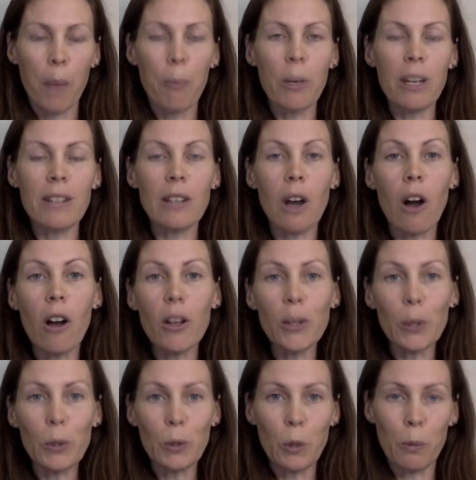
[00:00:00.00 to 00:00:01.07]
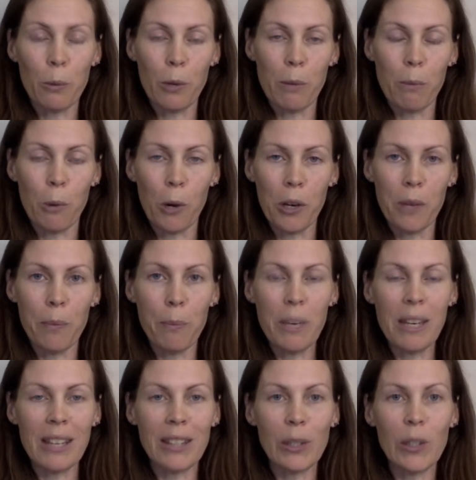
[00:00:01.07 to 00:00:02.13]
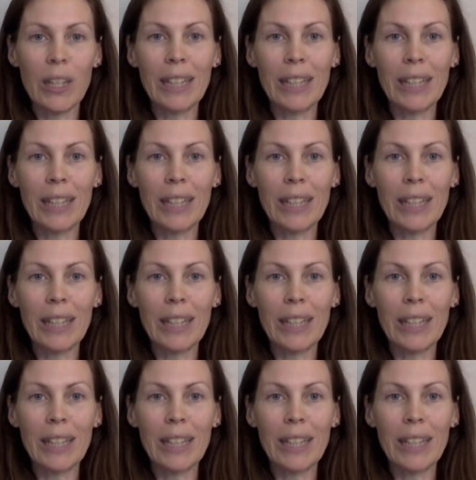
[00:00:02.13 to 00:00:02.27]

But it's also super important because there's